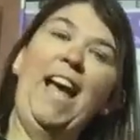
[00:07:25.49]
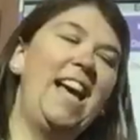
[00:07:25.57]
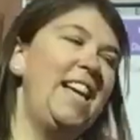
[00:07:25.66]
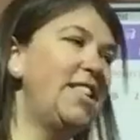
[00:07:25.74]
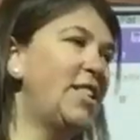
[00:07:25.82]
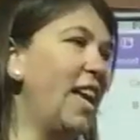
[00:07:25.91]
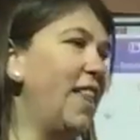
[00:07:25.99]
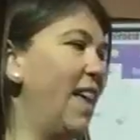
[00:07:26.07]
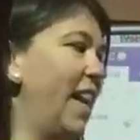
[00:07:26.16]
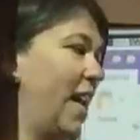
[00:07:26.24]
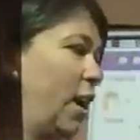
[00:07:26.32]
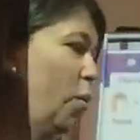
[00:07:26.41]
He said
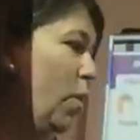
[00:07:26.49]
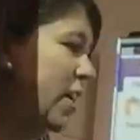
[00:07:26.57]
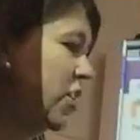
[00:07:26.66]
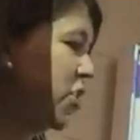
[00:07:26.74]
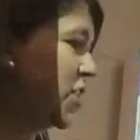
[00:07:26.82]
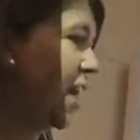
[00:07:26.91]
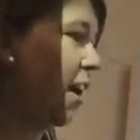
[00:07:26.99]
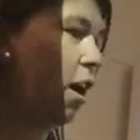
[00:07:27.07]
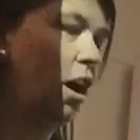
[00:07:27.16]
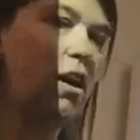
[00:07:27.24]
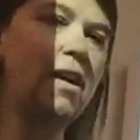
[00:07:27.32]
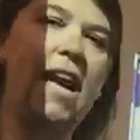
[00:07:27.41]
that he wished that
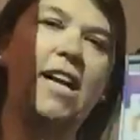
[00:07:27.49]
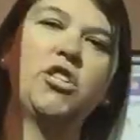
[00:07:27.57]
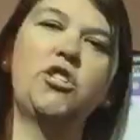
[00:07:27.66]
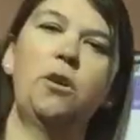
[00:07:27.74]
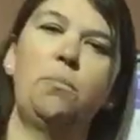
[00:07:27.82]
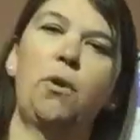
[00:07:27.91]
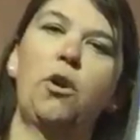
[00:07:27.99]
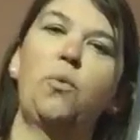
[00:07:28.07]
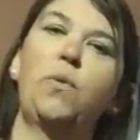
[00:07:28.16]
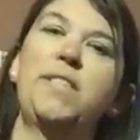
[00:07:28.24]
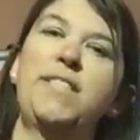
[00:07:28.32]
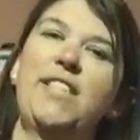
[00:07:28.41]
our national bird
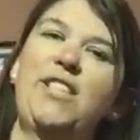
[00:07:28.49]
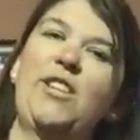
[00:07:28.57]
was the